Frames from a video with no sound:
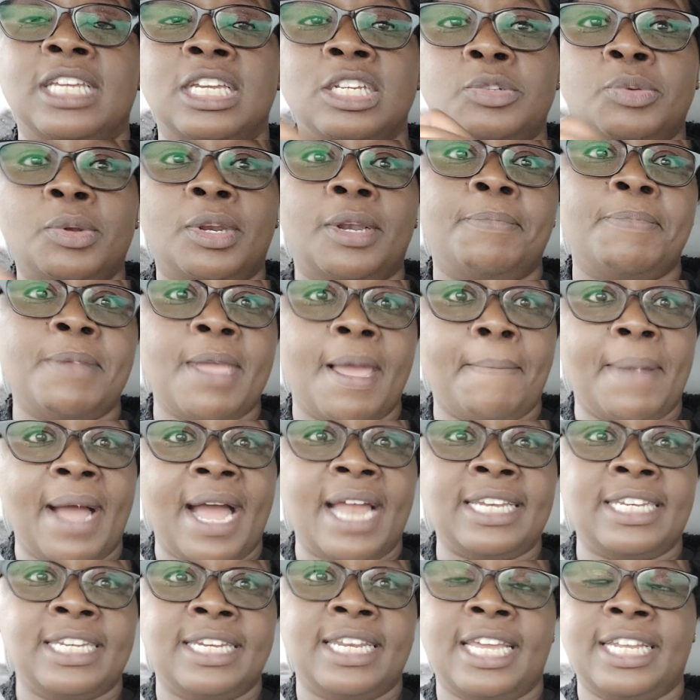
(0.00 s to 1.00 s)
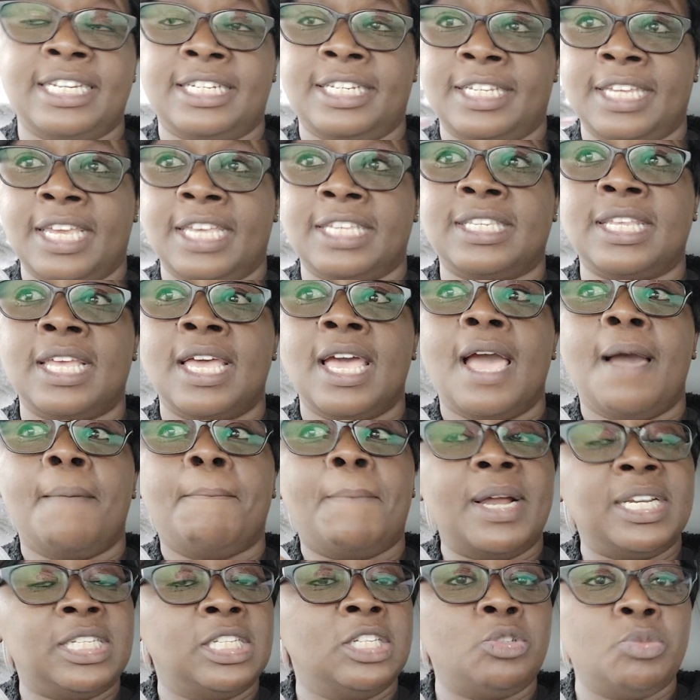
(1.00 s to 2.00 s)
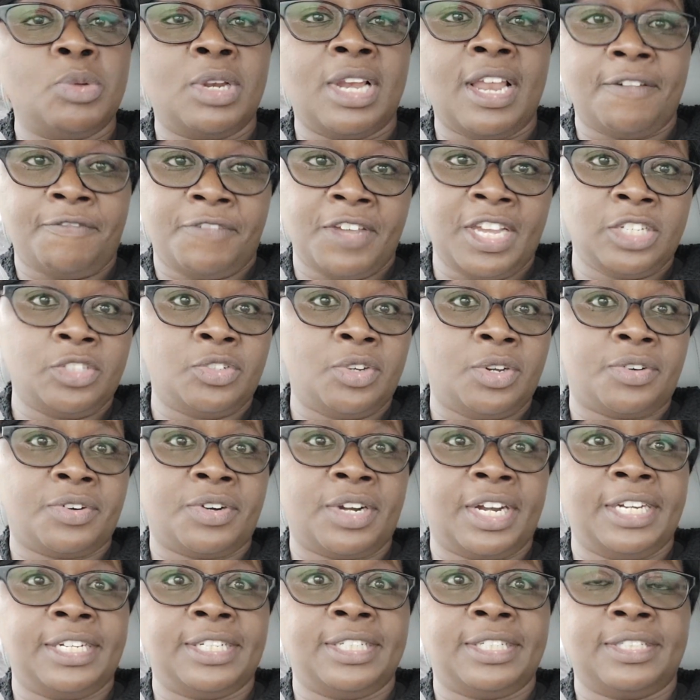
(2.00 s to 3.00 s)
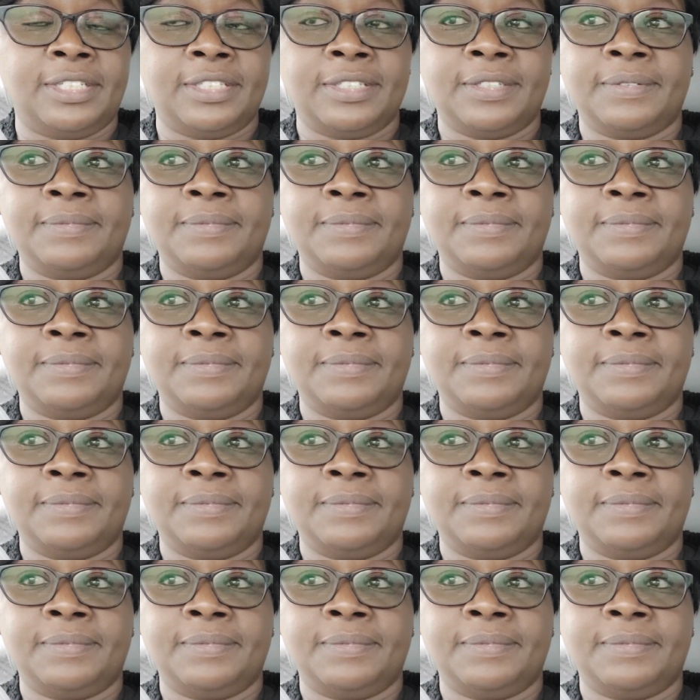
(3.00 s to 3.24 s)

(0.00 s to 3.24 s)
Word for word: it will be a bad debt yes but it will affect your credit